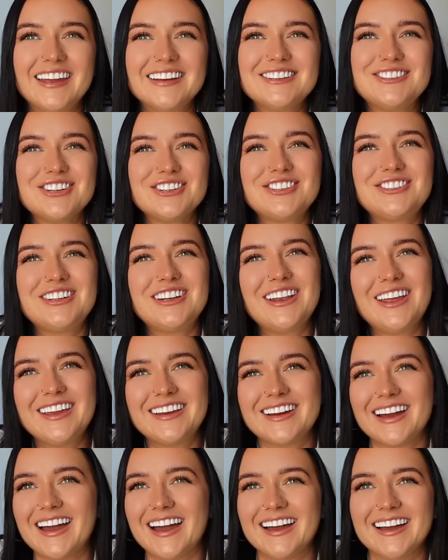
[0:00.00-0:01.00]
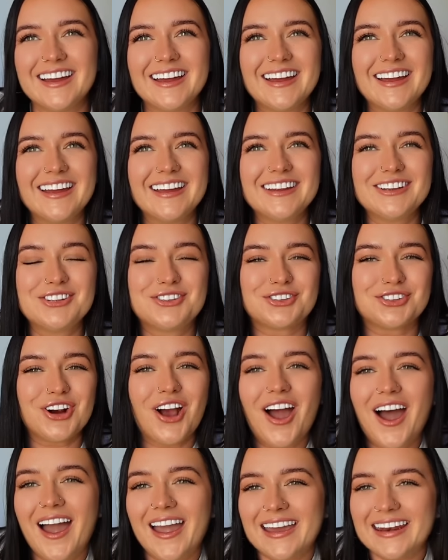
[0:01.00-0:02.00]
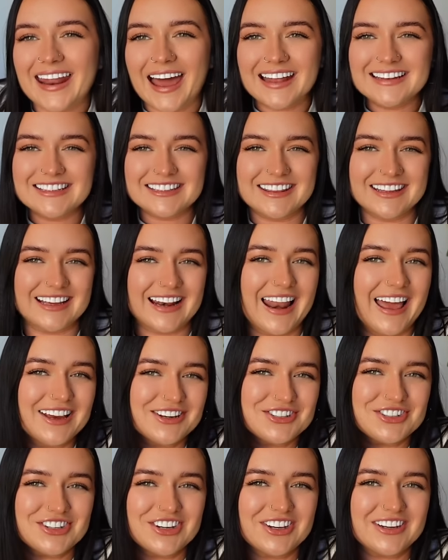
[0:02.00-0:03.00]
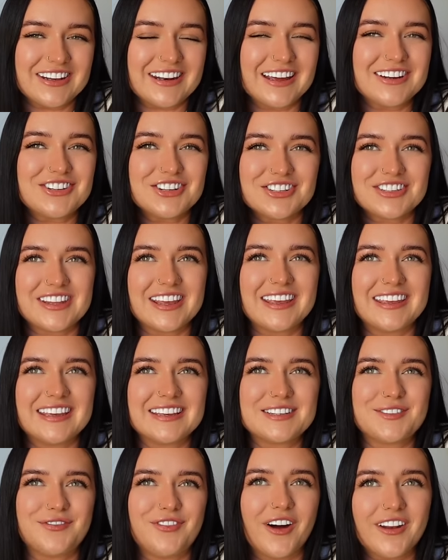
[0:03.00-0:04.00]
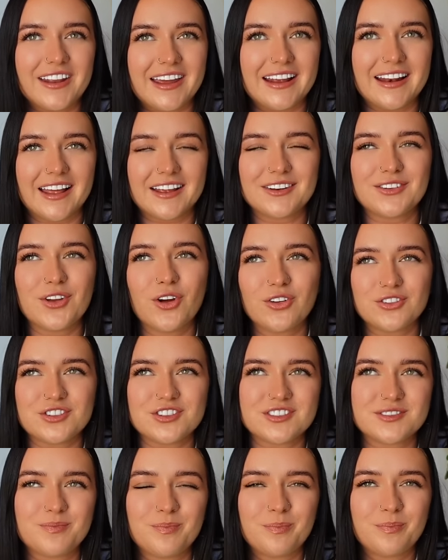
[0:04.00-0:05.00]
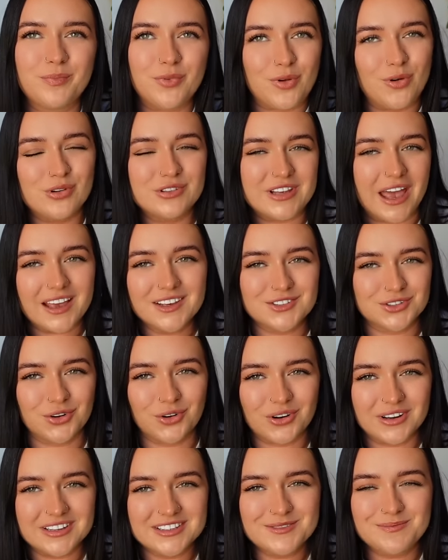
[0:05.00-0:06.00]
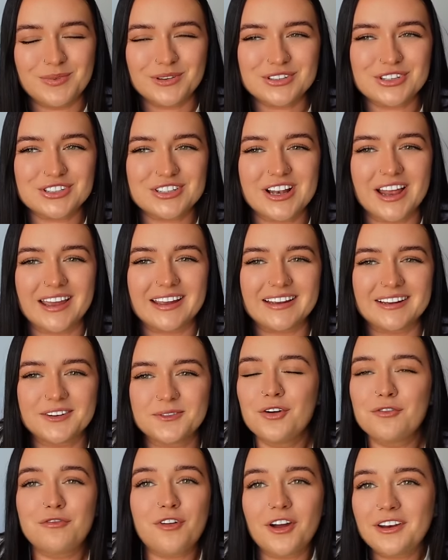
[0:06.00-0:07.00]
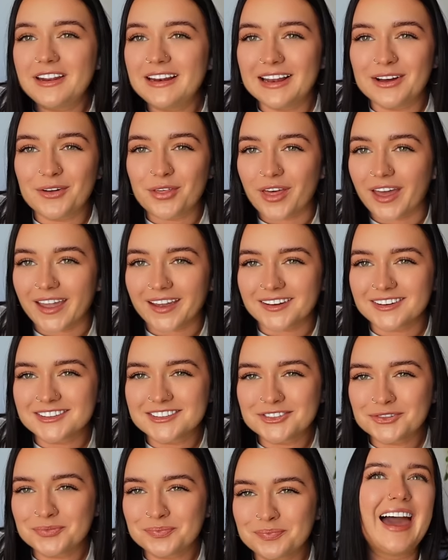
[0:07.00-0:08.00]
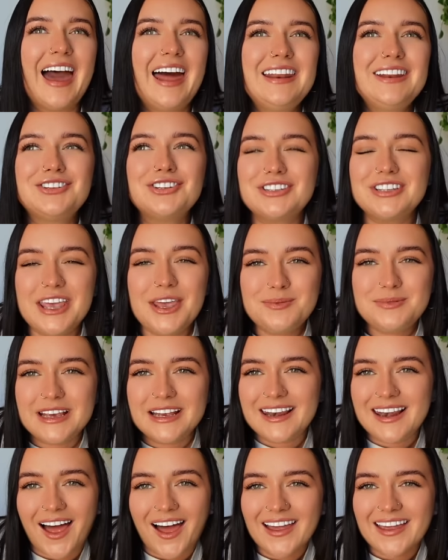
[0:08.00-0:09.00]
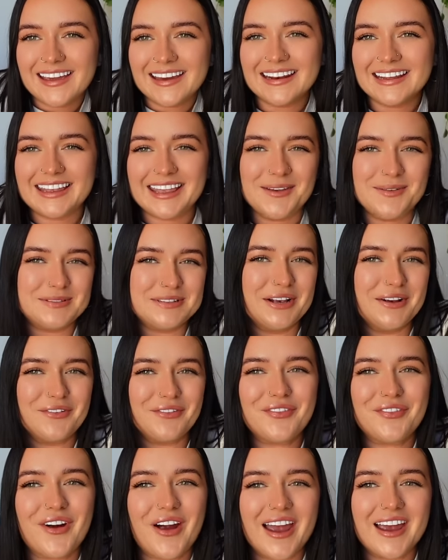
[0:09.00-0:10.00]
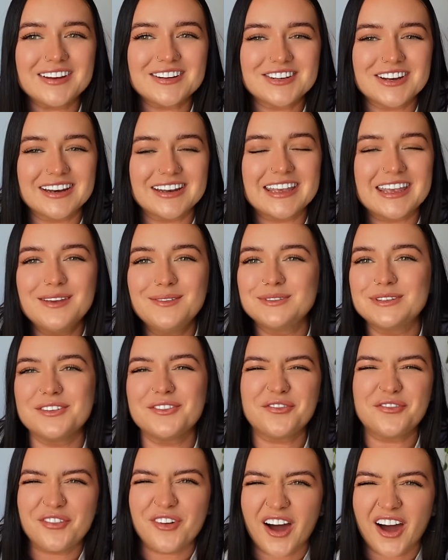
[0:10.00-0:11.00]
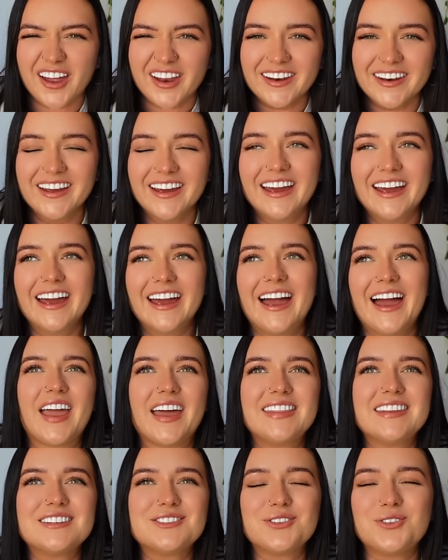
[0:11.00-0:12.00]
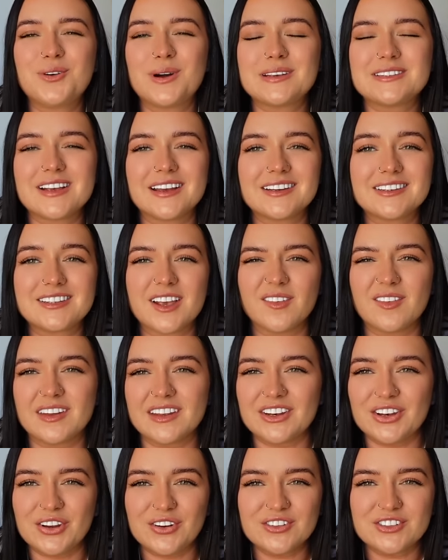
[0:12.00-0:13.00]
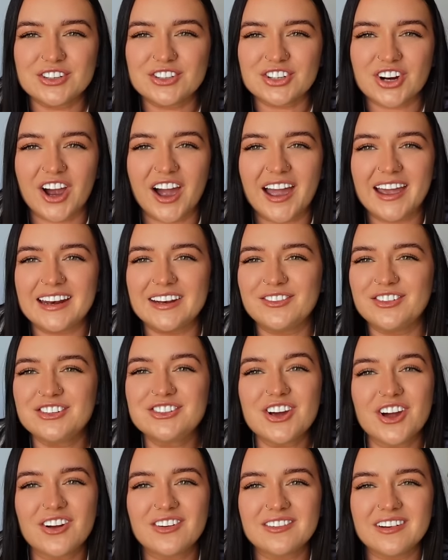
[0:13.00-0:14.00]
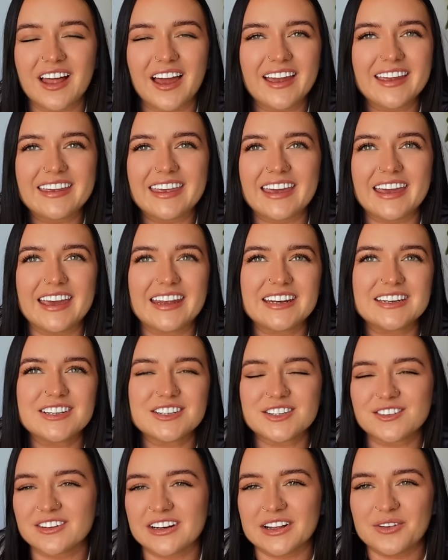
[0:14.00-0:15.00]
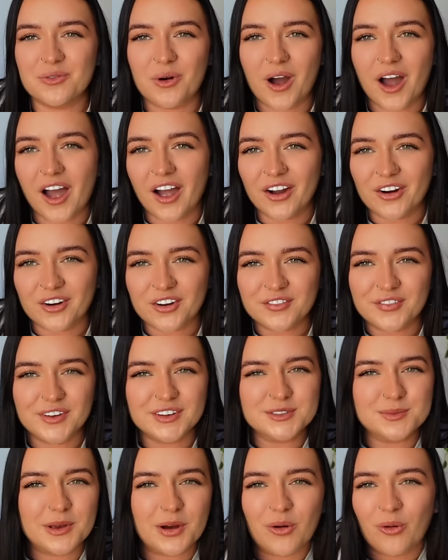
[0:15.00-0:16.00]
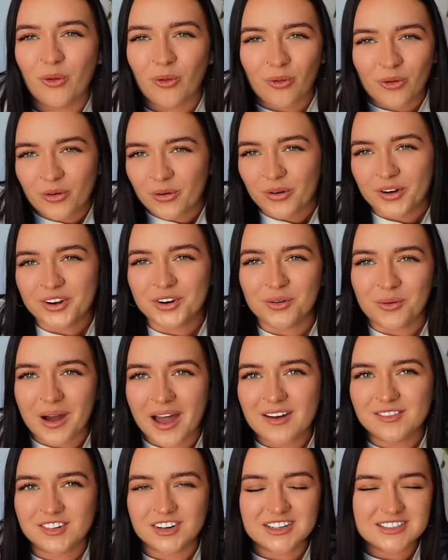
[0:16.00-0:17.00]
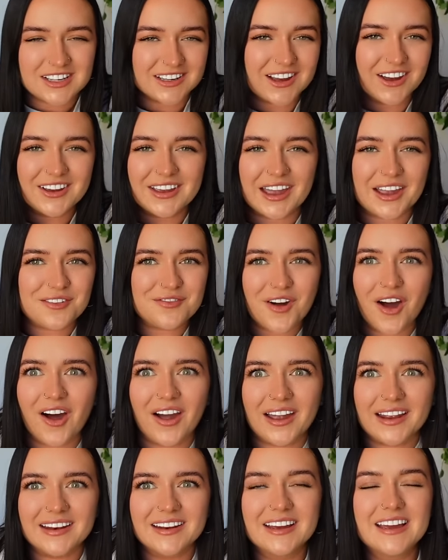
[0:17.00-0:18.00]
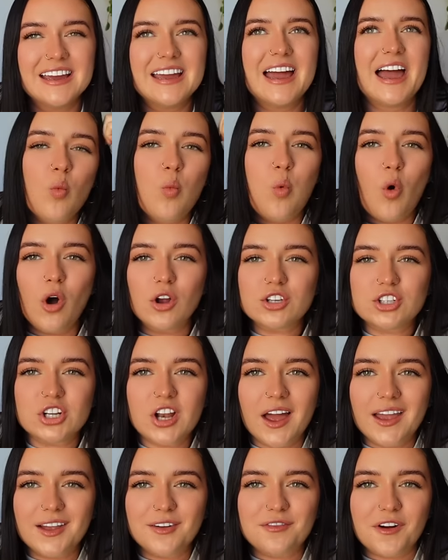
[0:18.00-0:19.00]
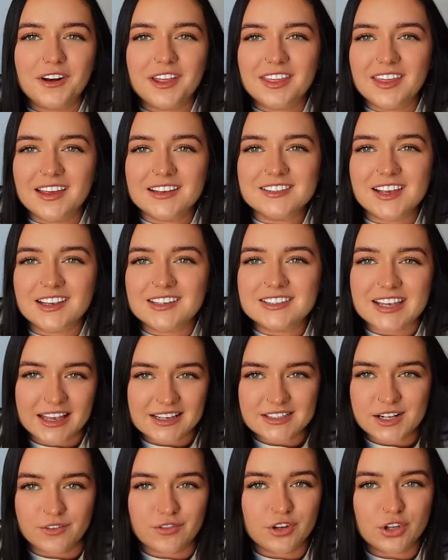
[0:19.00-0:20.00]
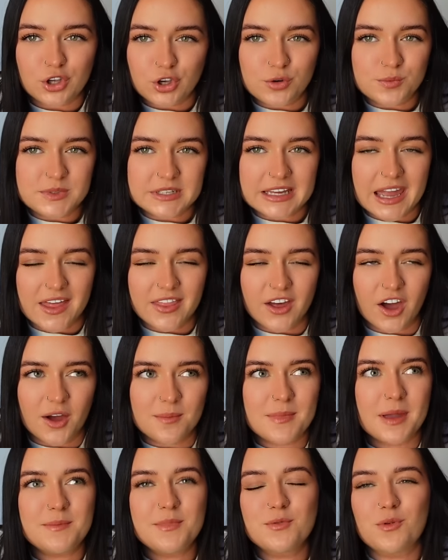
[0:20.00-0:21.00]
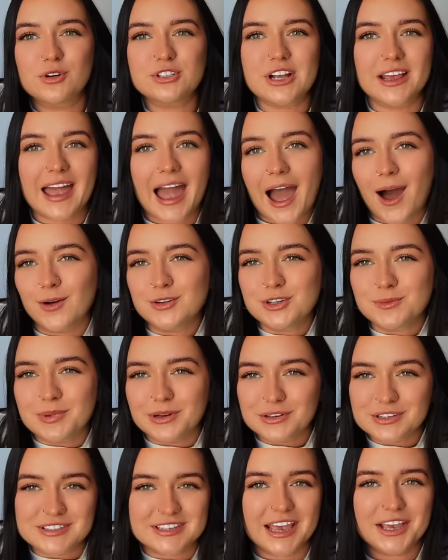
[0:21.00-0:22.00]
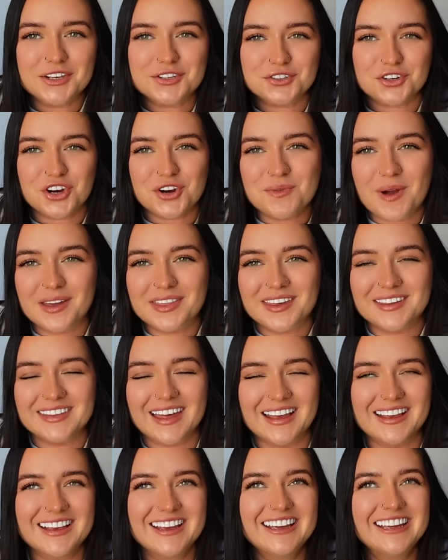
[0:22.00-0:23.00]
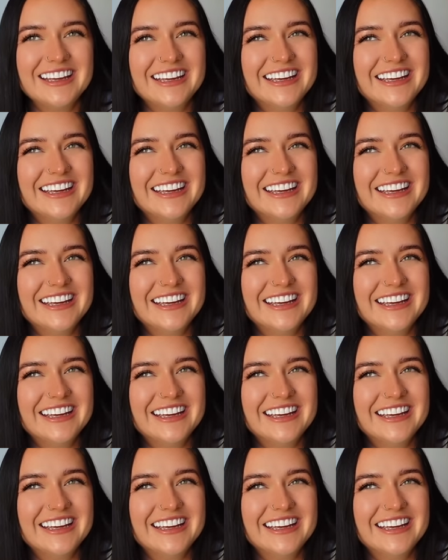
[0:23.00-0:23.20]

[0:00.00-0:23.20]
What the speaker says: Just to like try and add to the collection. And I just think it's funny, like not just pure sex toys, but just like funny little things. And it just keeps it light, and it keeps it fresh, and it keeps it fun. And there's always like something new to try. And if you don't like it and it doesn't really work, or it feels a bit awkward or whatever, it's like, okay, fine. Watch like funny things like Sex, Love and Goop together. Maybe watch like How to Build a Sex Room. I think that